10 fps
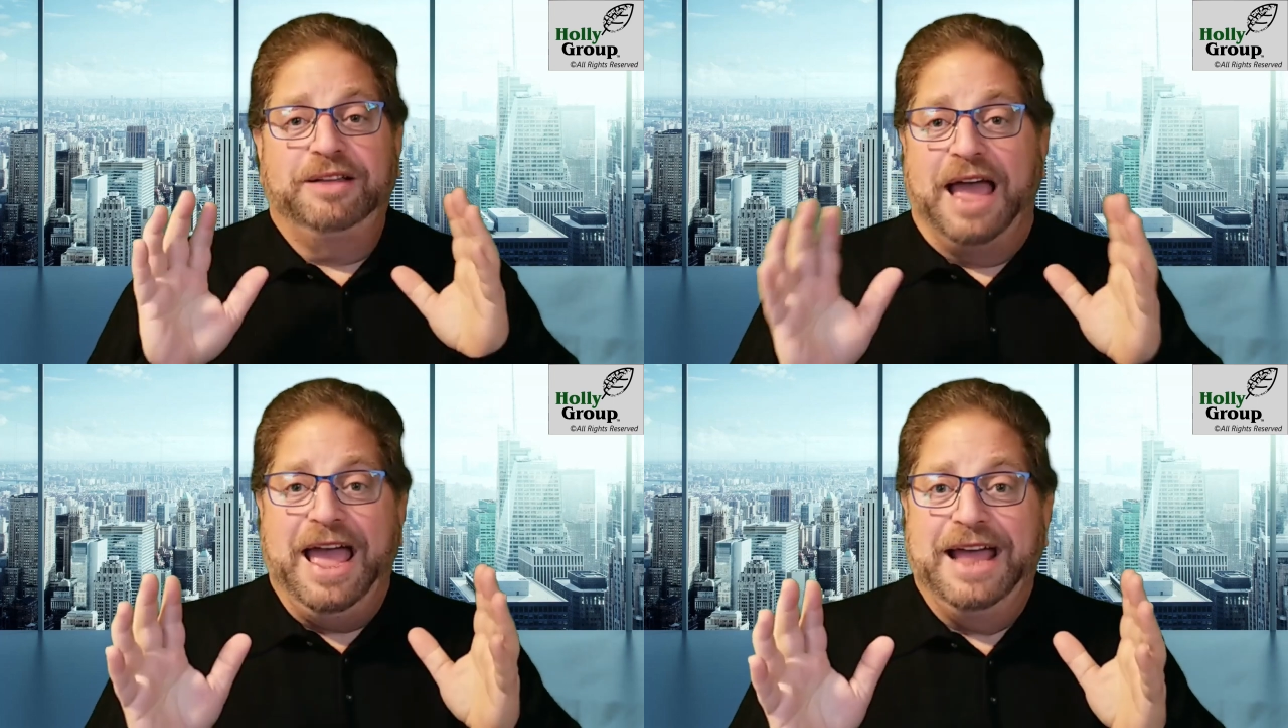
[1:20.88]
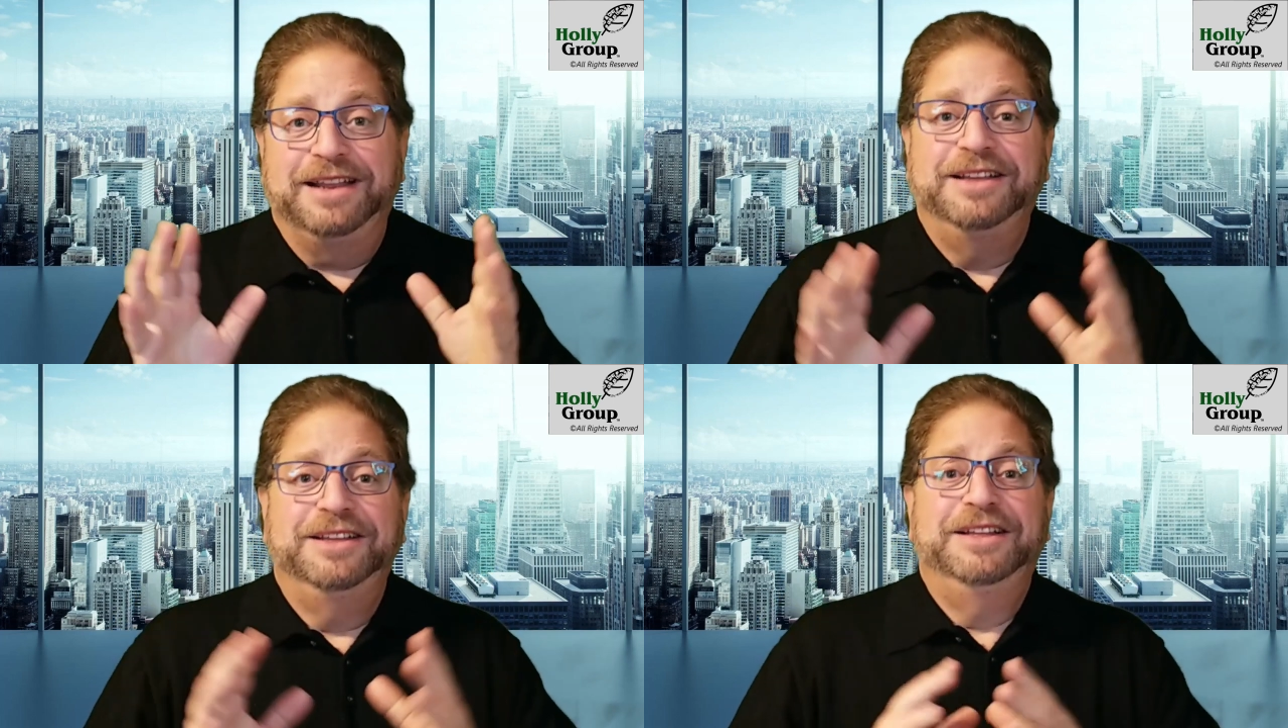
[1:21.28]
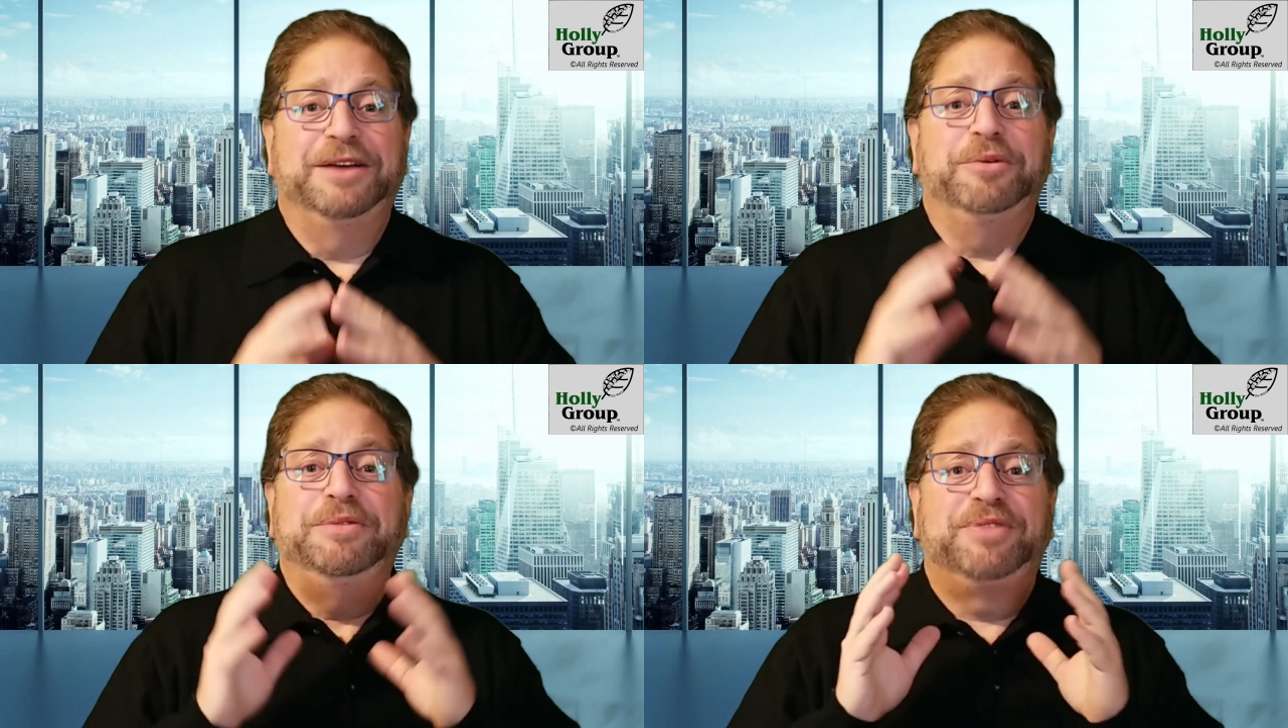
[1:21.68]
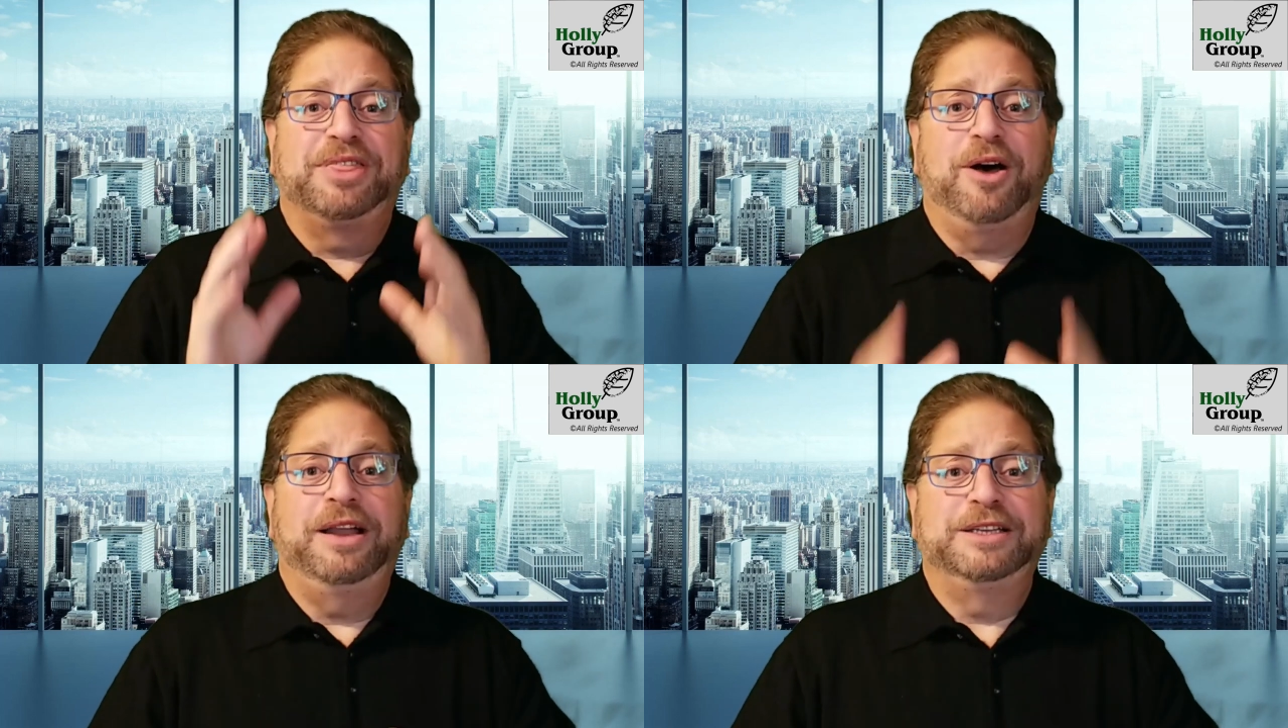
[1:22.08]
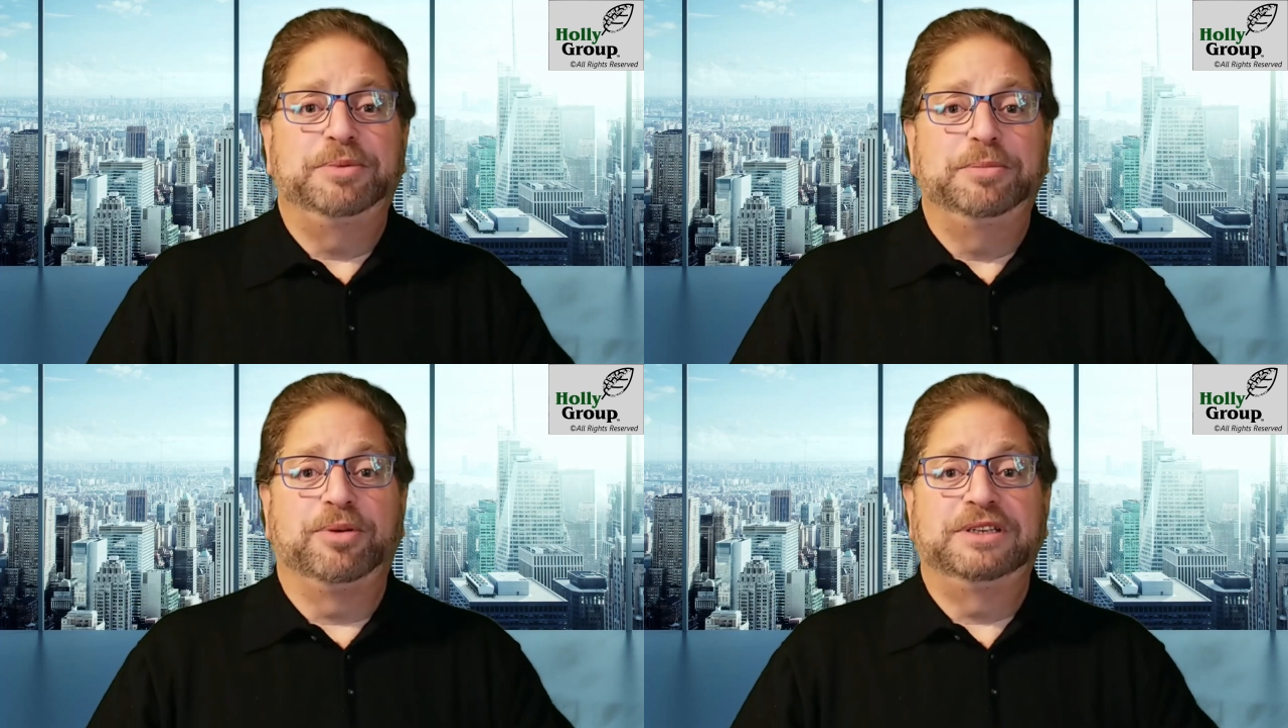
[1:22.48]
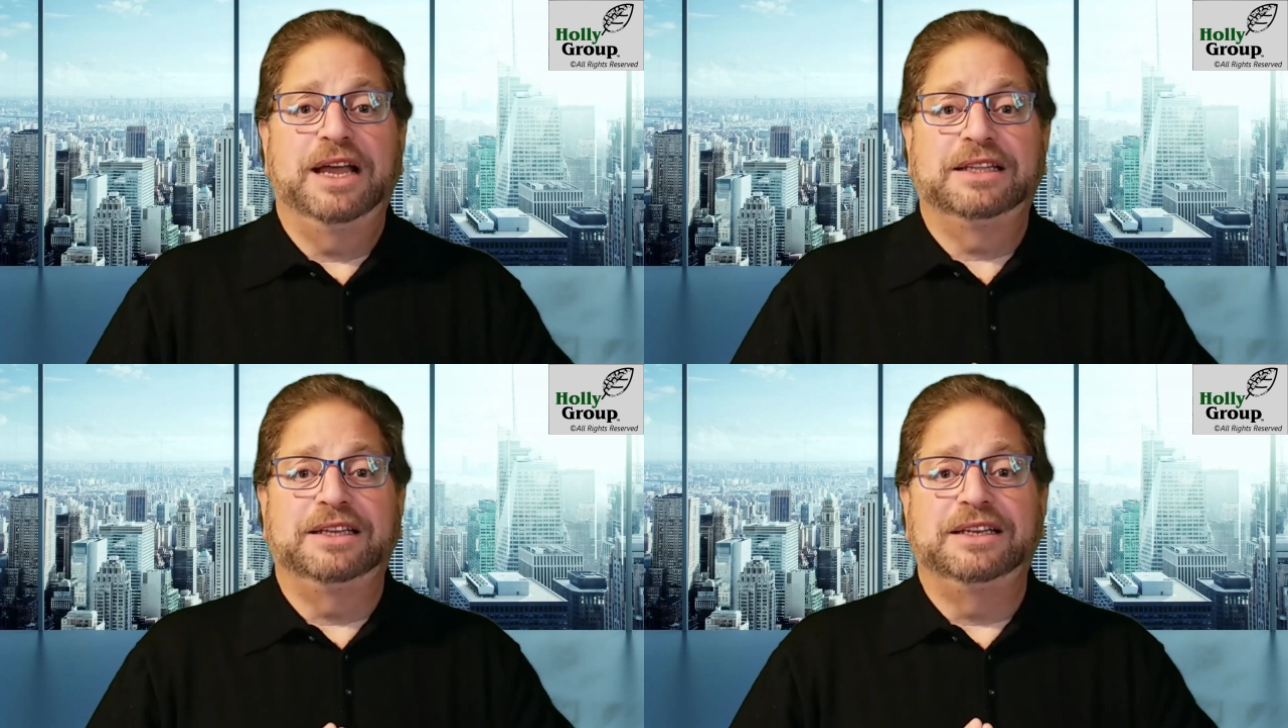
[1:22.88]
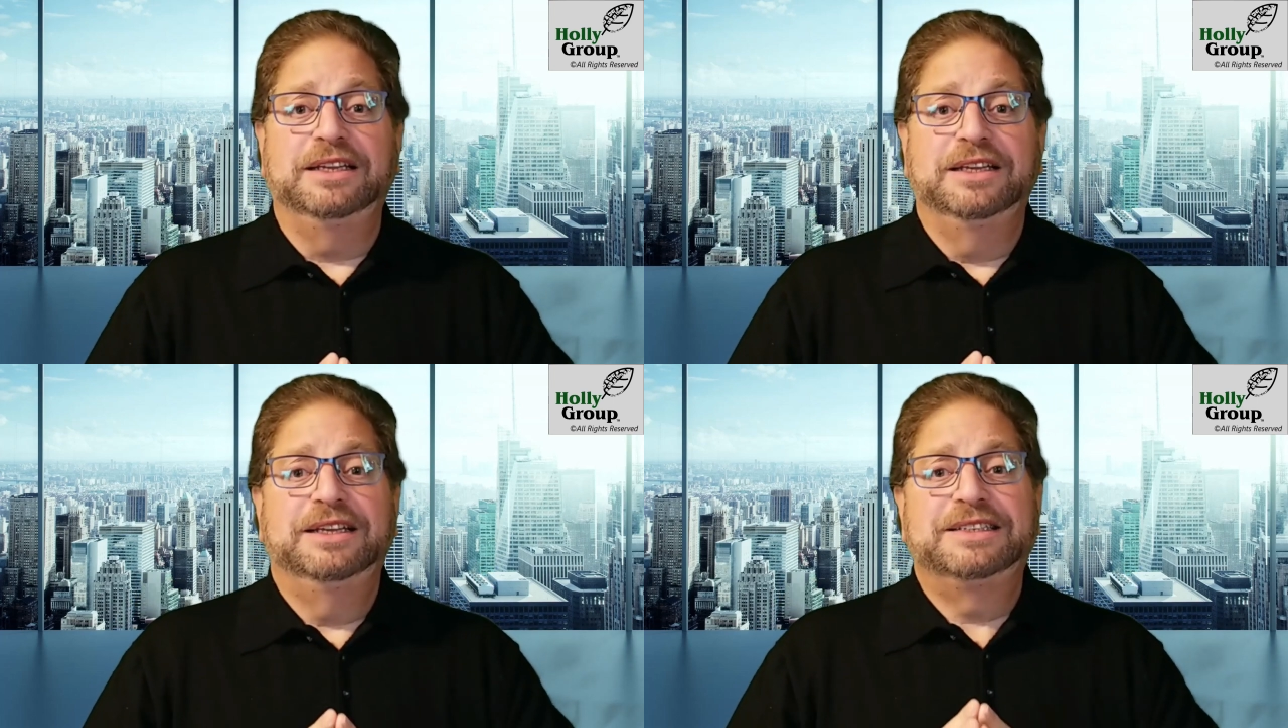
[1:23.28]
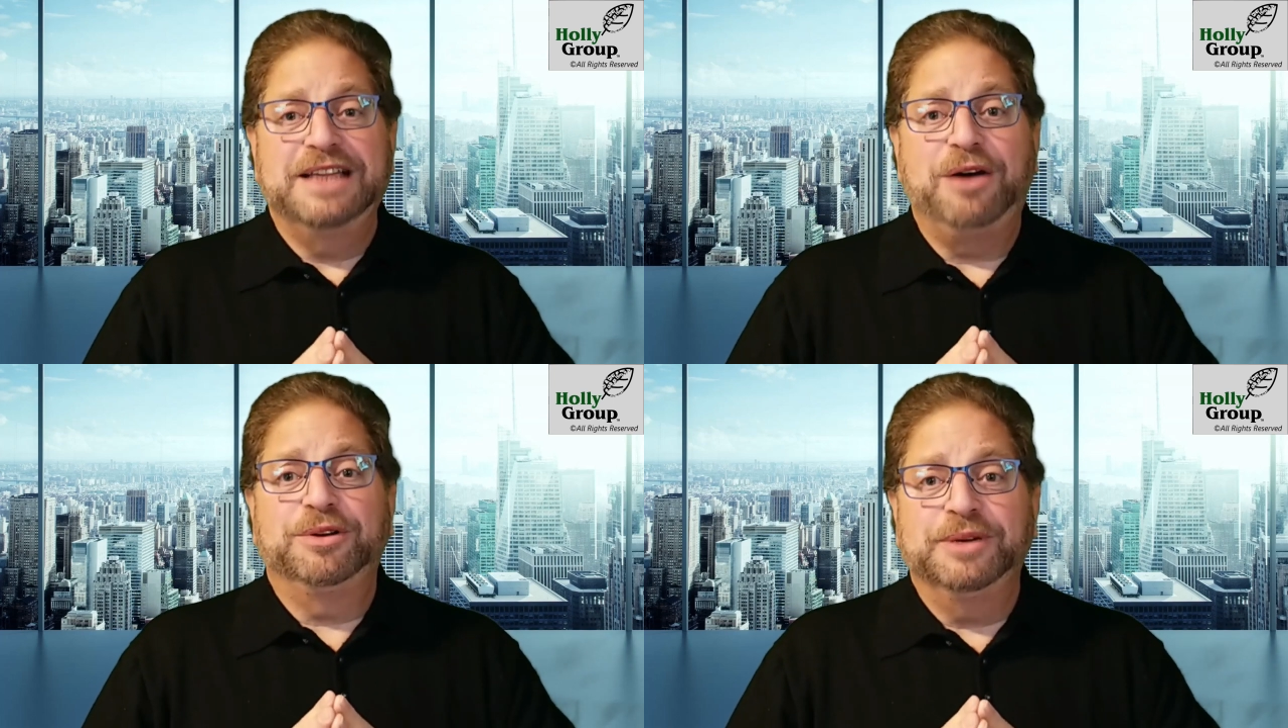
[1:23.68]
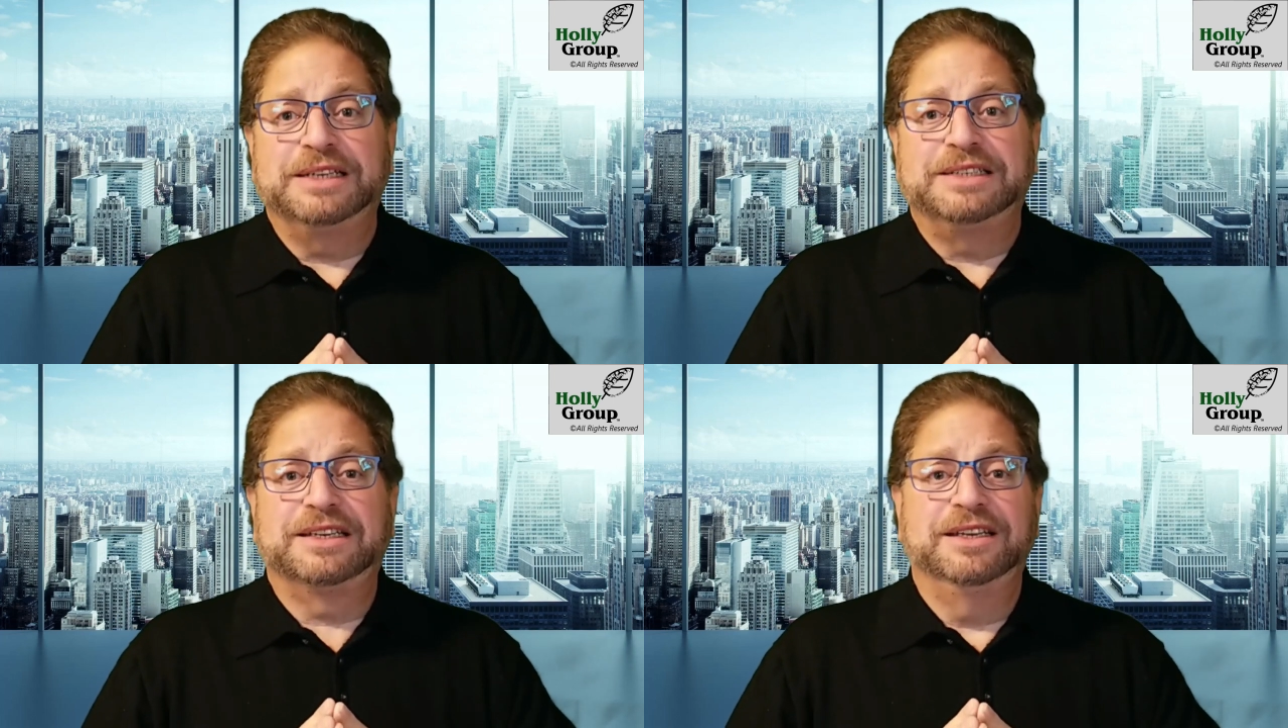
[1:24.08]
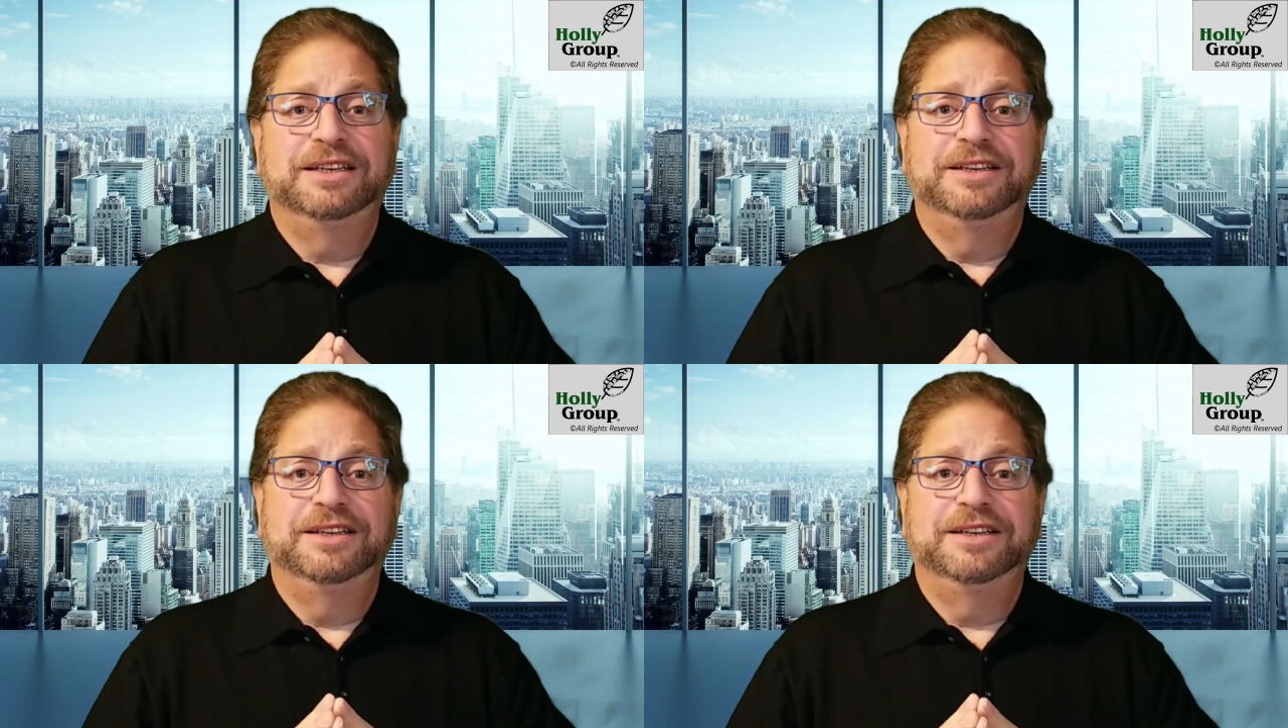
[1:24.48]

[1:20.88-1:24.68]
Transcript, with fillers: had that we've thought has been protected is now at risk